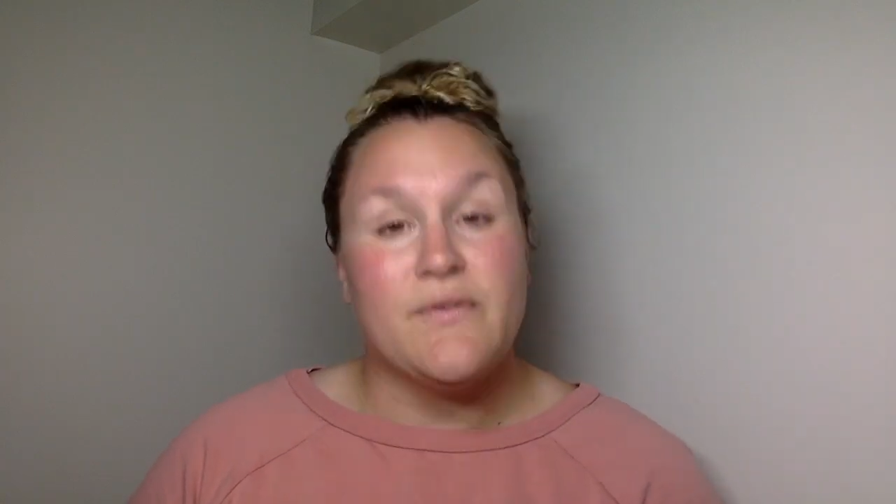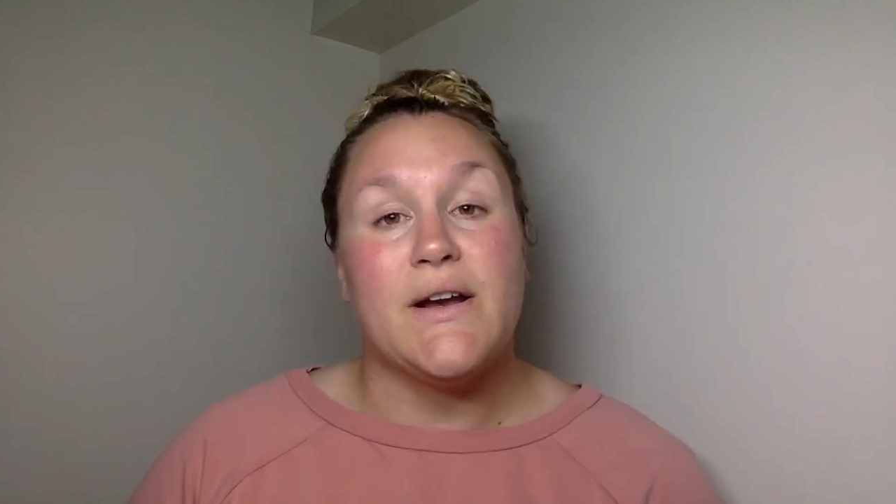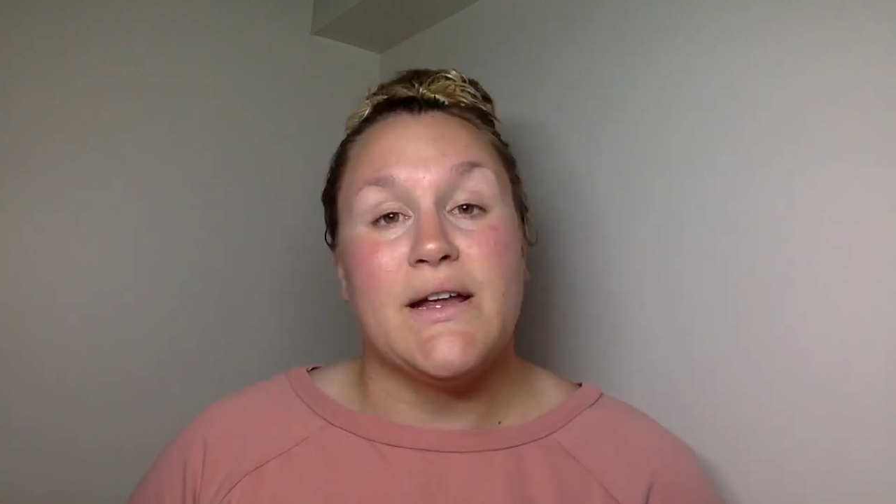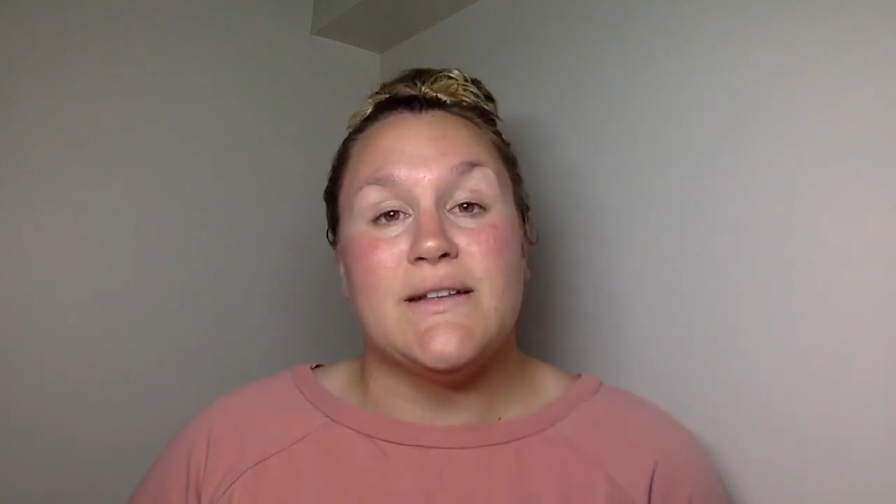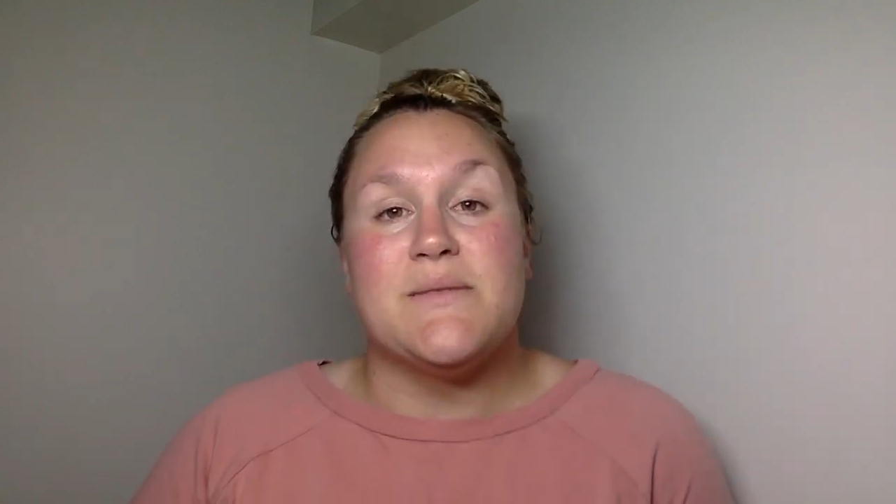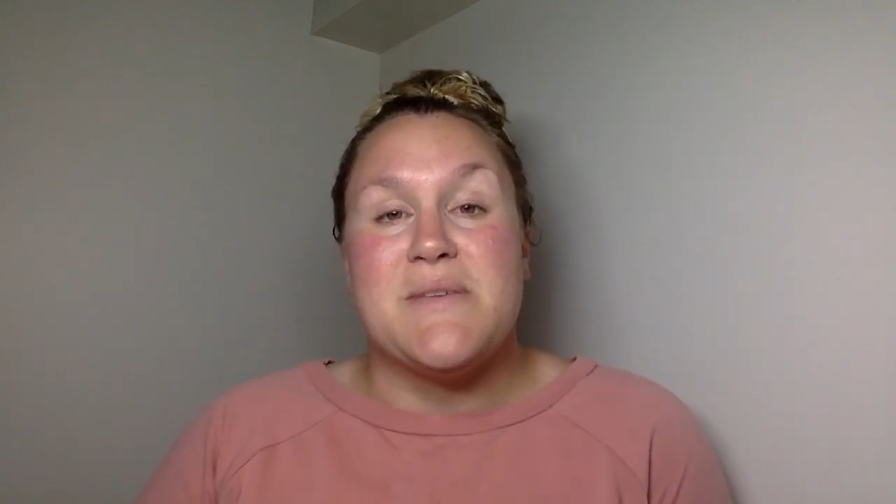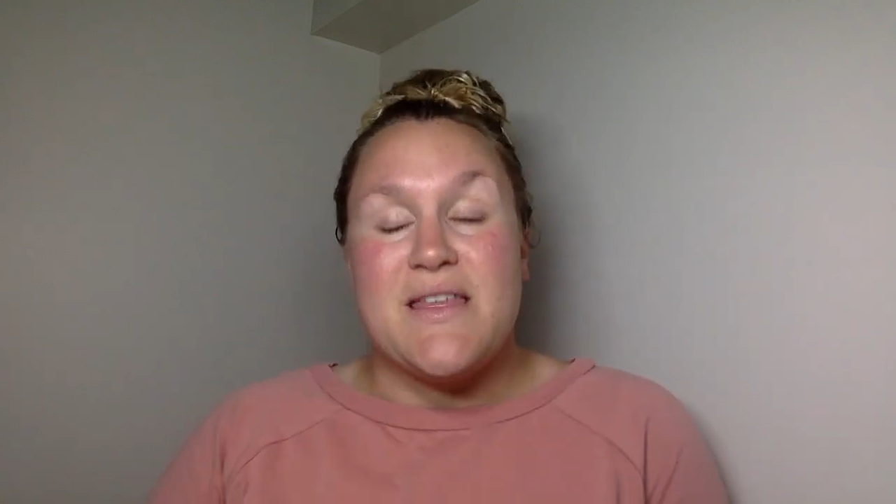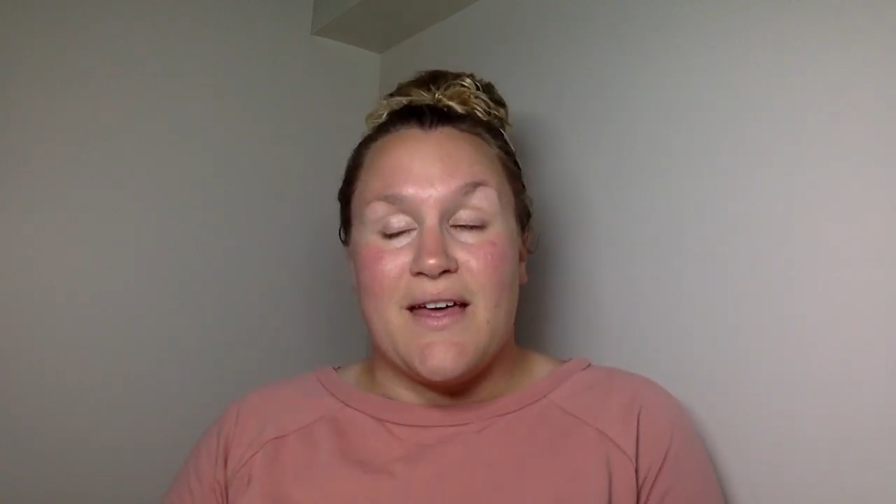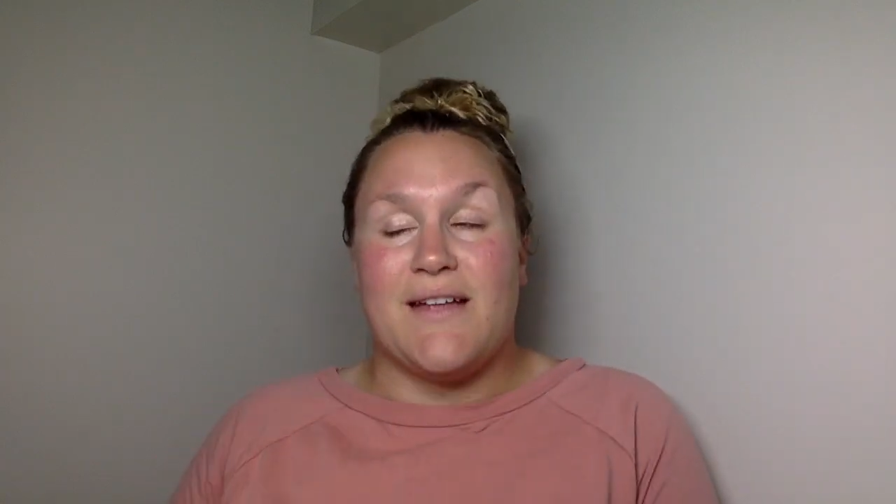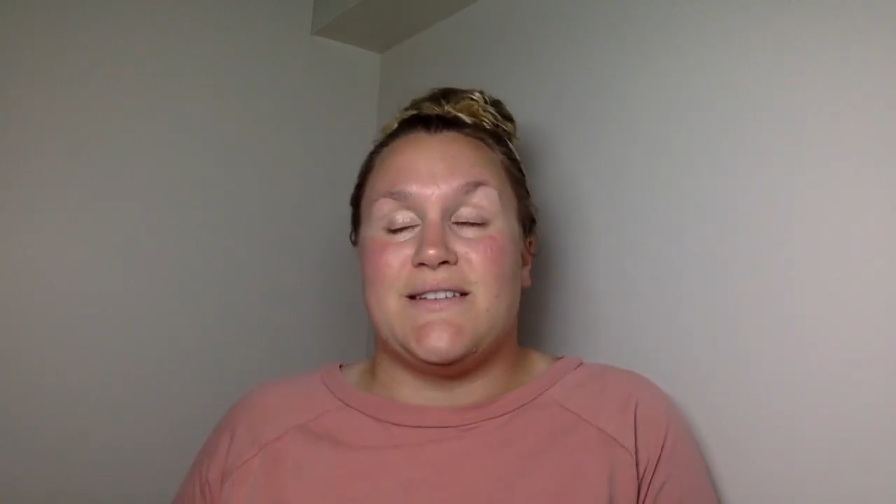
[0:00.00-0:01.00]
funny to
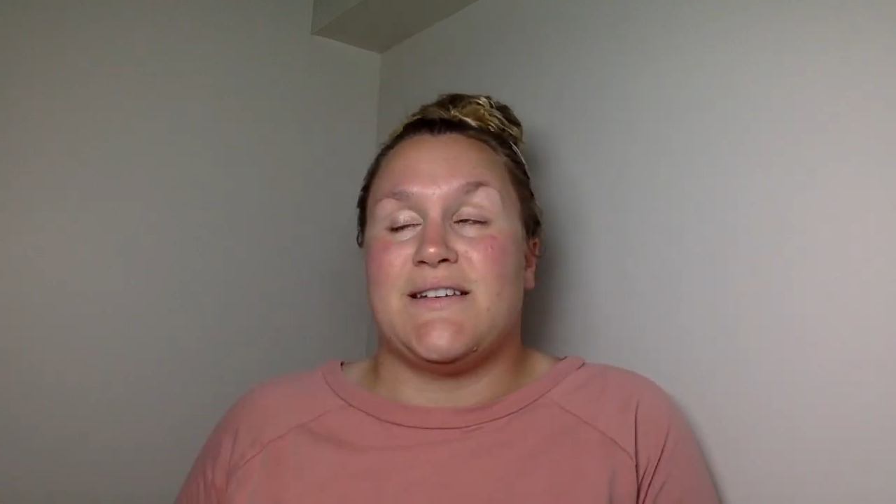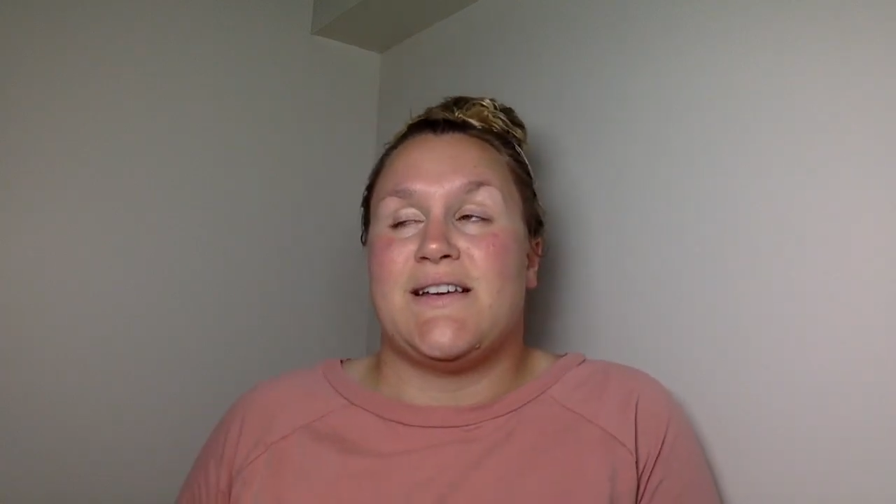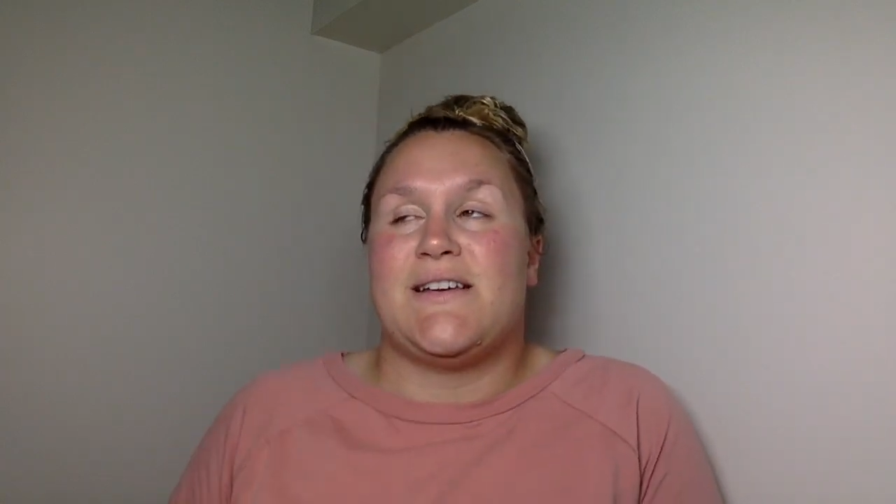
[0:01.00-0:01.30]
me that